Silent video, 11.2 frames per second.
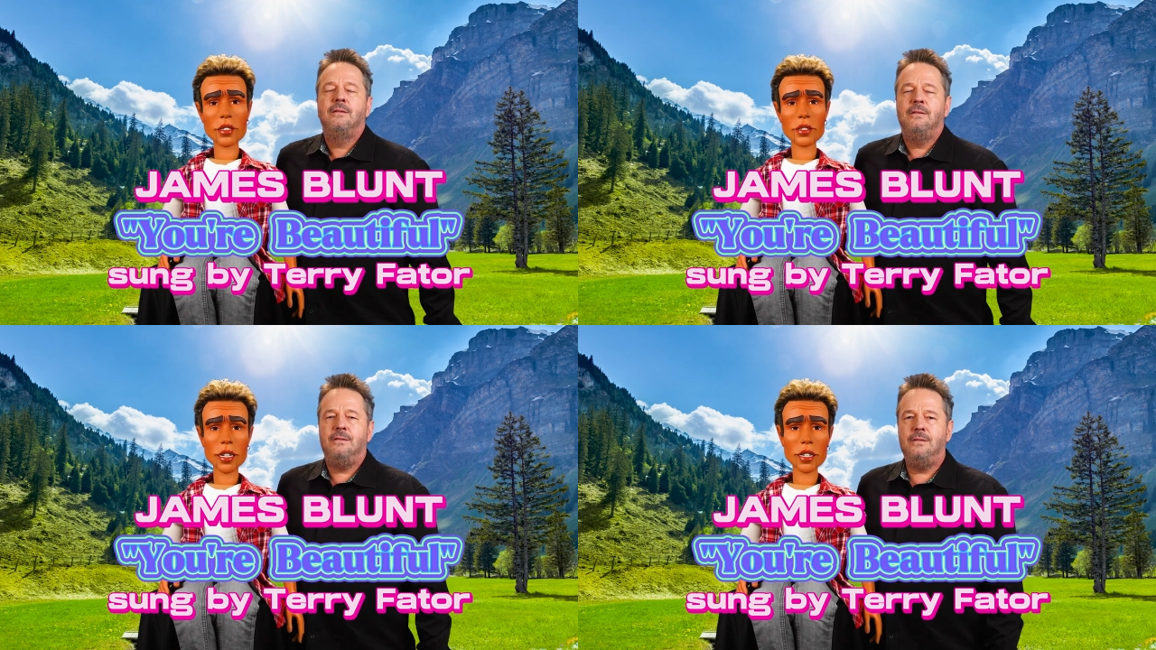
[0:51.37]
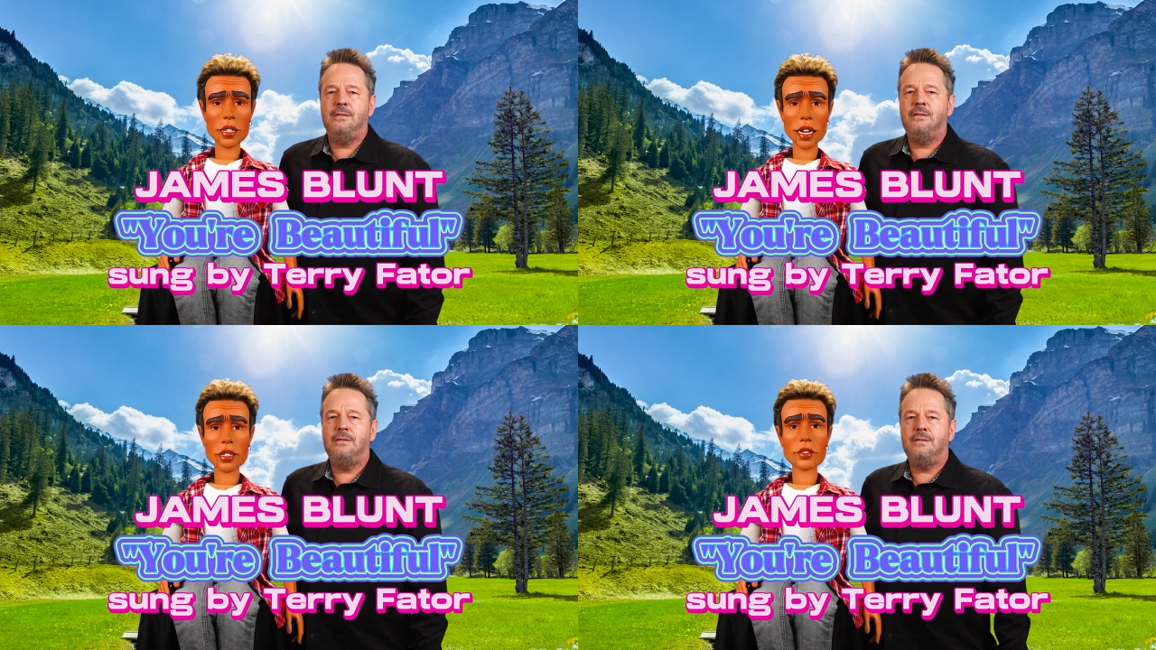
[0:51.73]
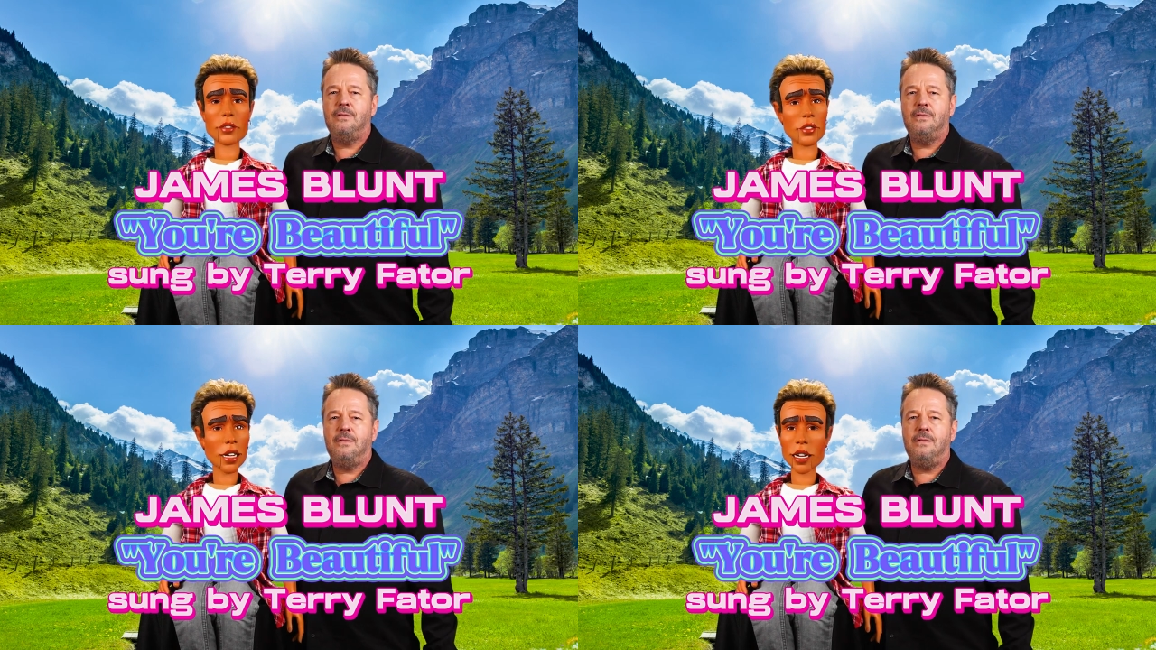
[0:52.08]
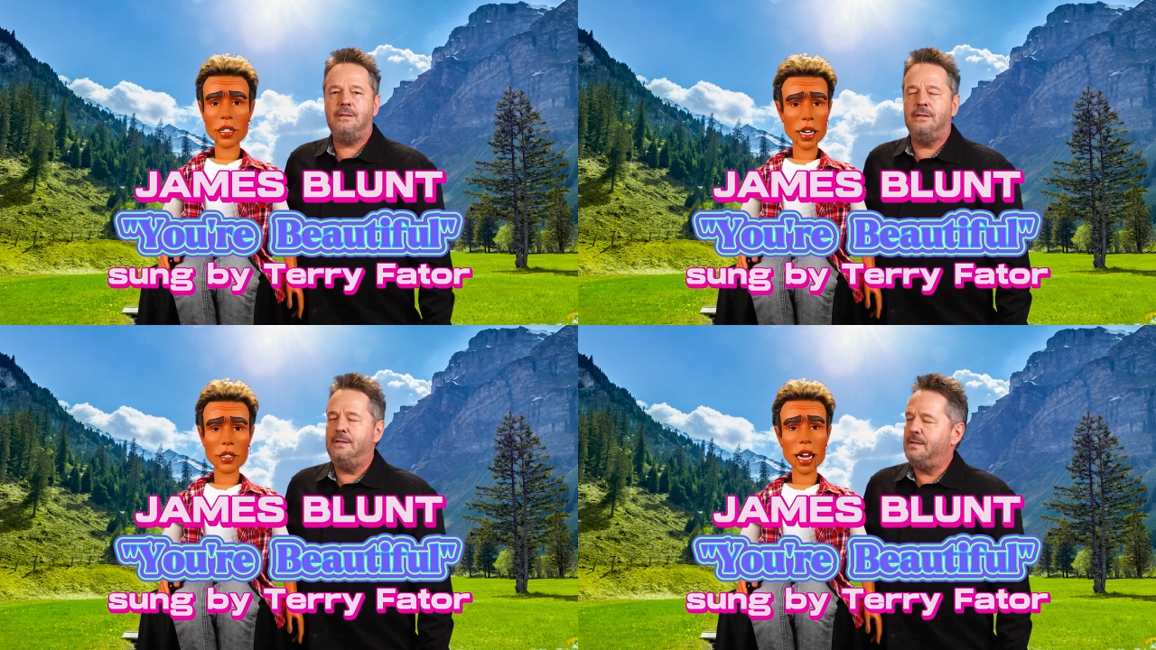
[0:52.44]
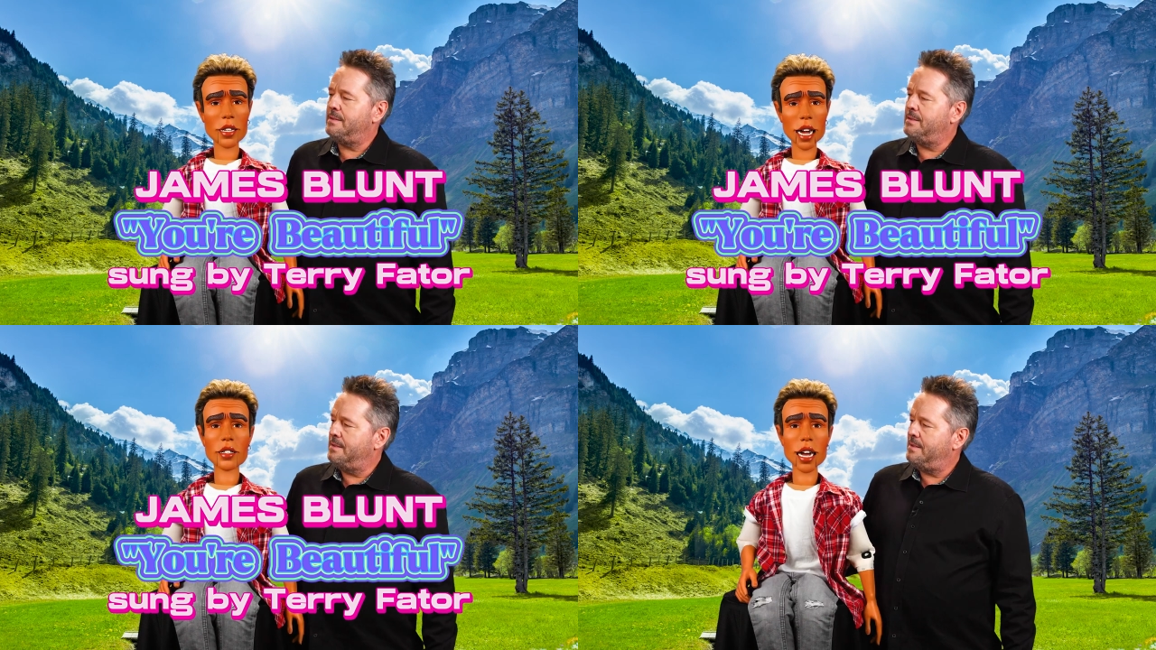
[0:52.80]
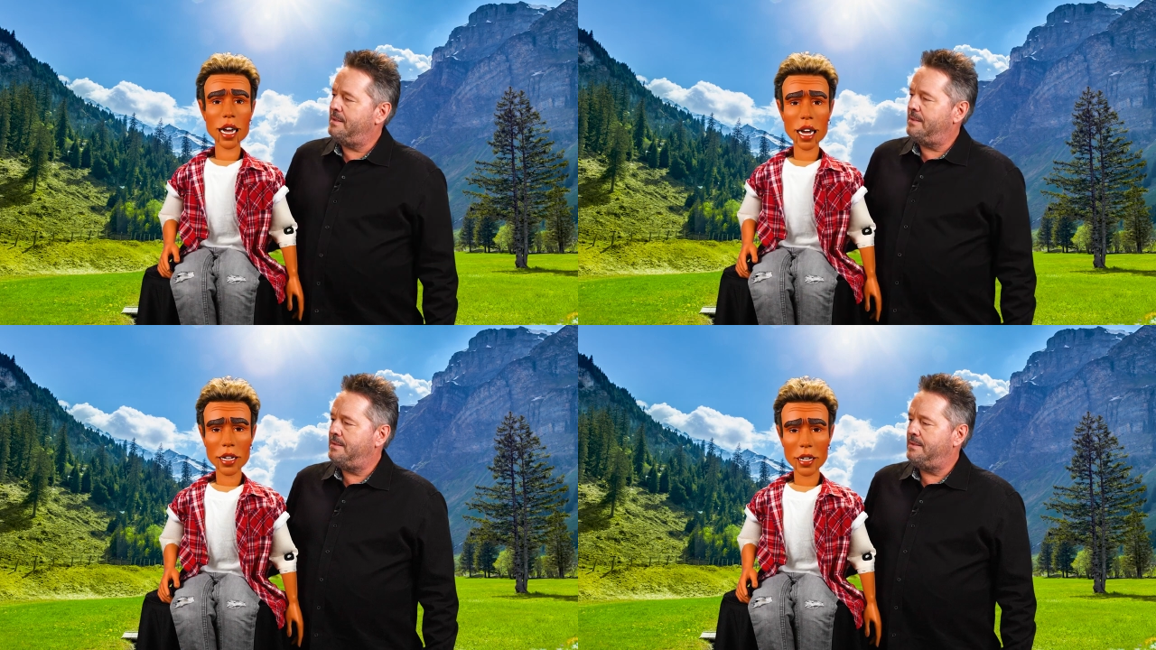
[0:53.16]
Speaker 1: She was with another
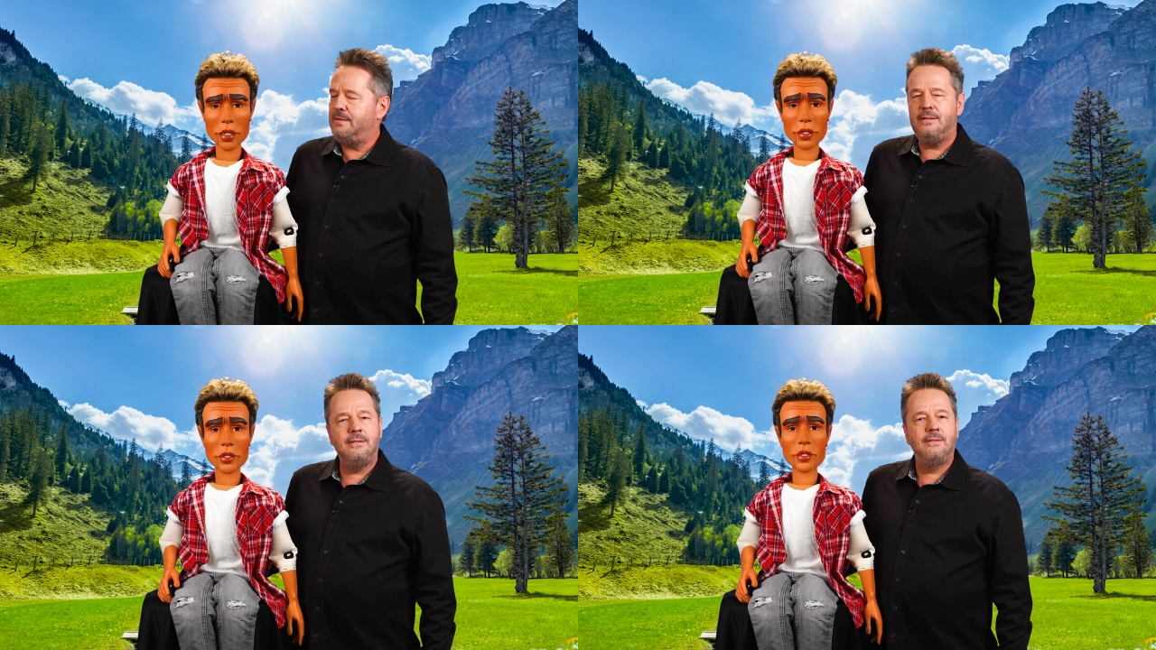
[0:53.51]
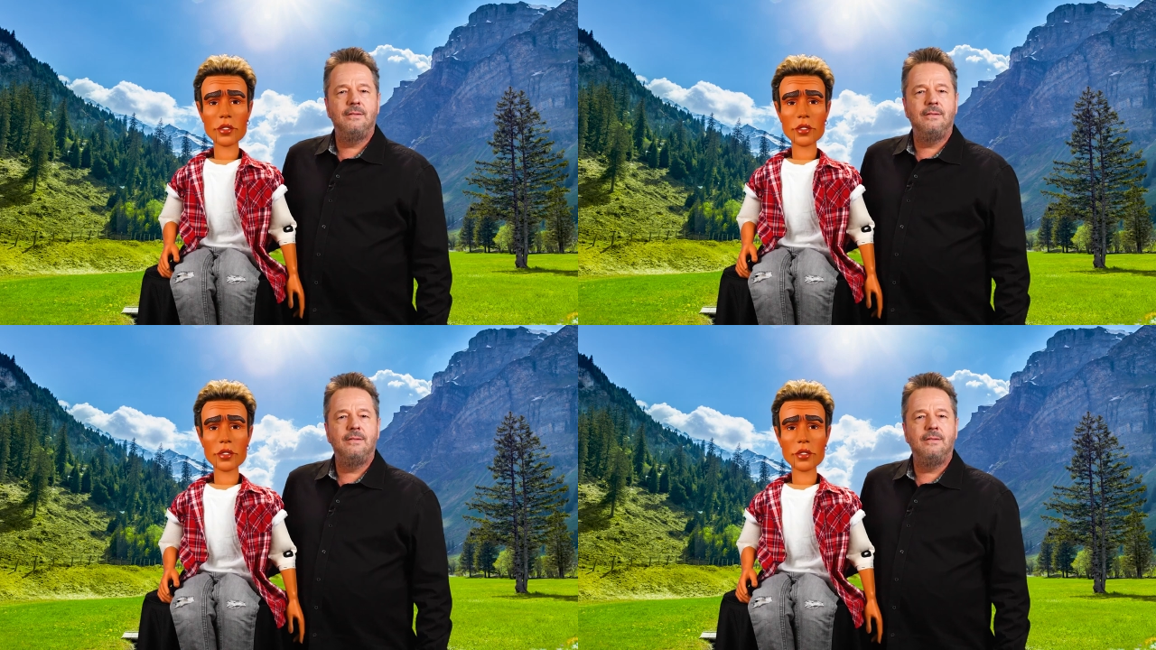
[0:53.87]
man,